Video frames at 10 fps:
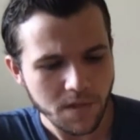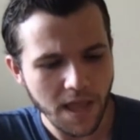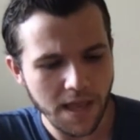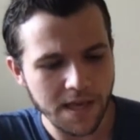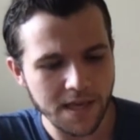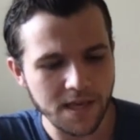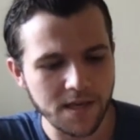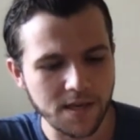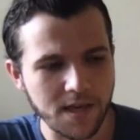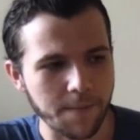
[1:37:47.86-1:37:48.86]

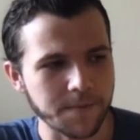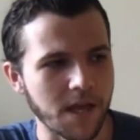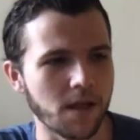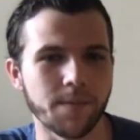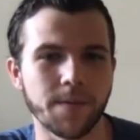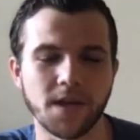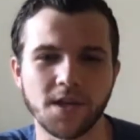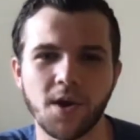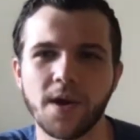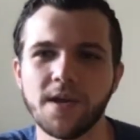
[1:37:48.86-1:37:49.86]
he kept telling me,
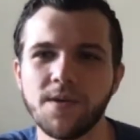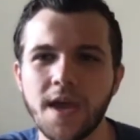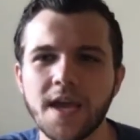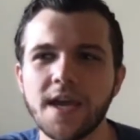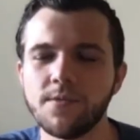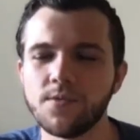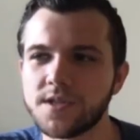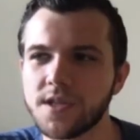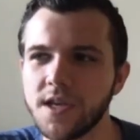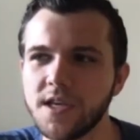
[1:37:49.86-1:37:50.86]
you know, he he
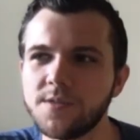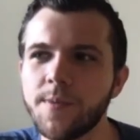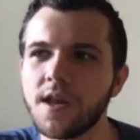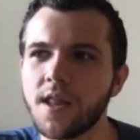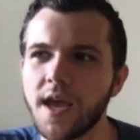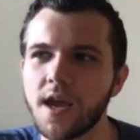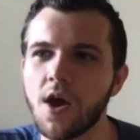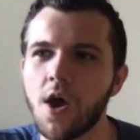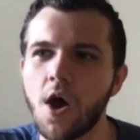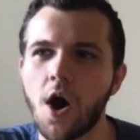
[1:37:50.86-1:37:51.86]
was, he's been like
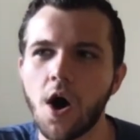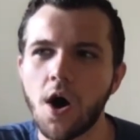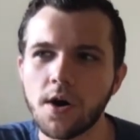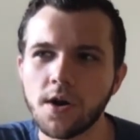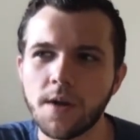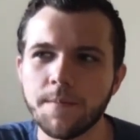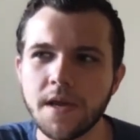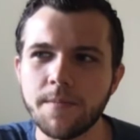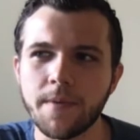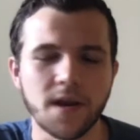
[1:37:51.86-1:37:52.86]
hard on
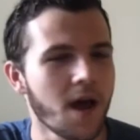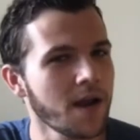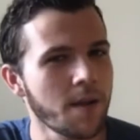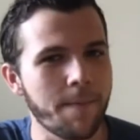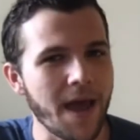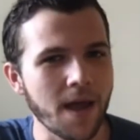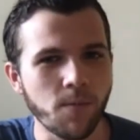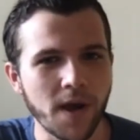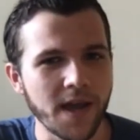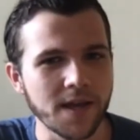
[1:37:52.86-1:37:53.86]
me, but not in a bad
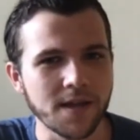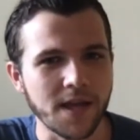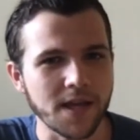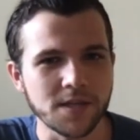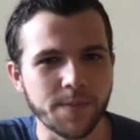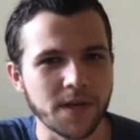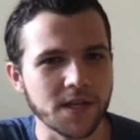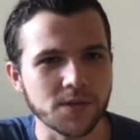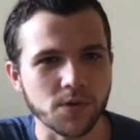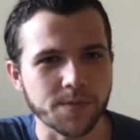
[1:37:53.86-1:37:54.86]
way, and that he's been
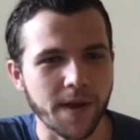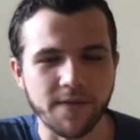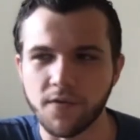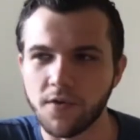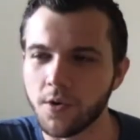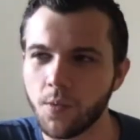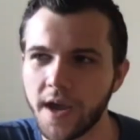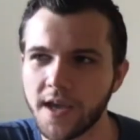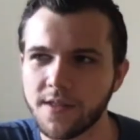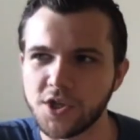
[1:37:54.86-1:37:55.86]
disrespectful in a
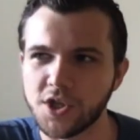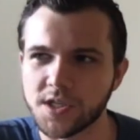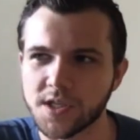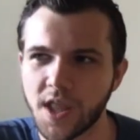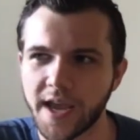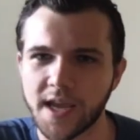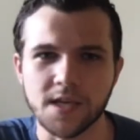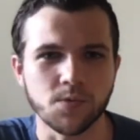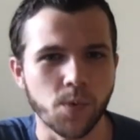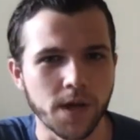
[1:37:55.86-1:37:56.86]
way that just like
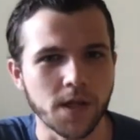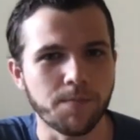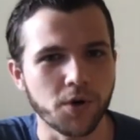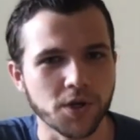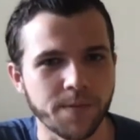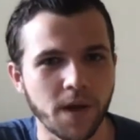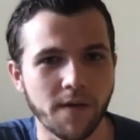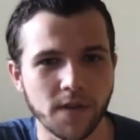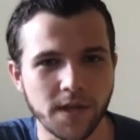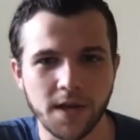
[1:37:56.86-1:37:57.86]
he's really pushed me
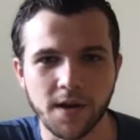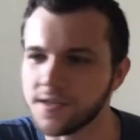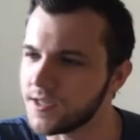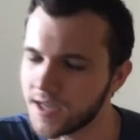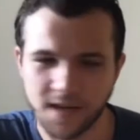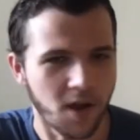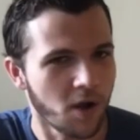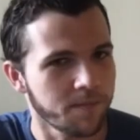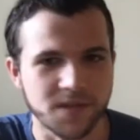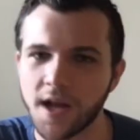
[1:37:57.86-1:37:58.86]
over the years. He's like,
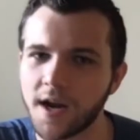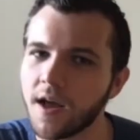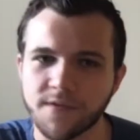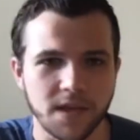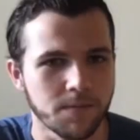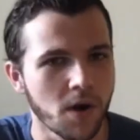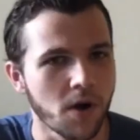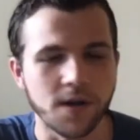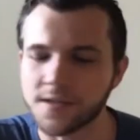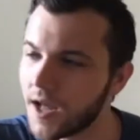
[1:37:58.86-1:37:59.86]
nope, it's not enough. Keep
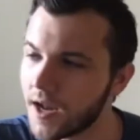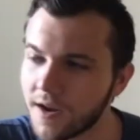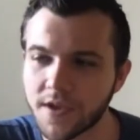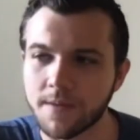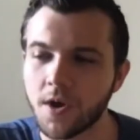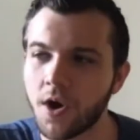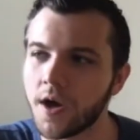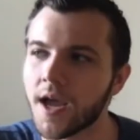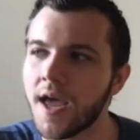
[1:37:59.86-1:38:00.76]
going. Not enough. Keep going.